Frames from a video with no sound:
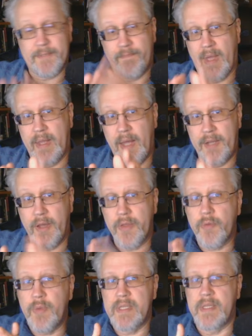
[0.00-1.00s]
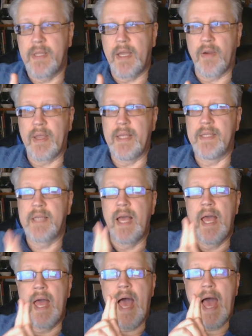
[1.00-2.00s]
Another reason there is,
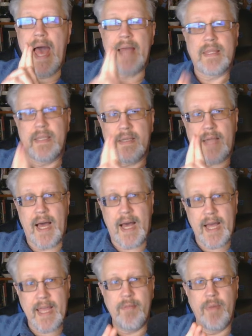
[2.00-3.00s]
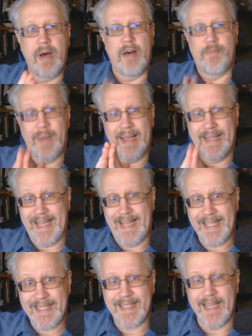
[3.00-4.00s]
at the time of my
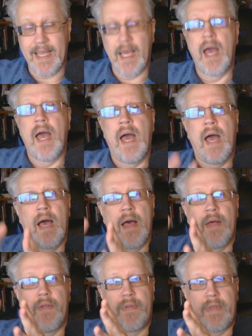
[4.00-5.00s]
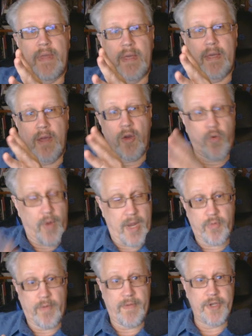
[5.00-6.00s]
testing, the
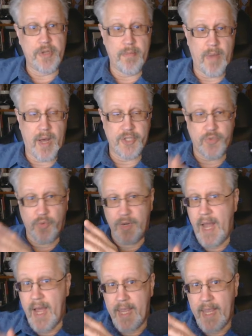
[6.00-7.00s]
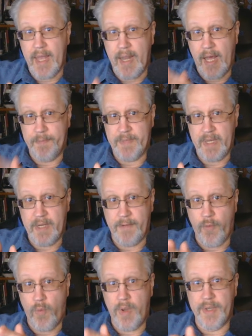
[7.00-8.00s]
Grand Revision mods were not yet updated
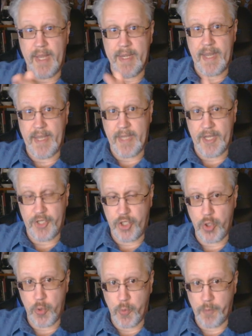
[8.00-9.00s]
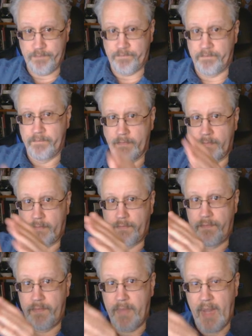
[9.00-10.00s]
for 1.9.2.
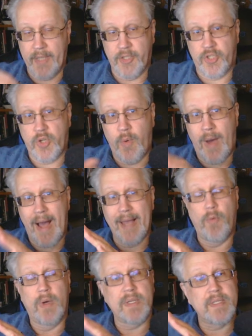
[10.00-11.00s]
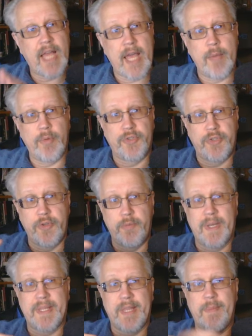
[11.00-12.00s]
And so I wasn't able to
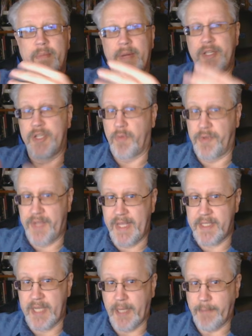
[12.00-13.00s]
put them in my general testing.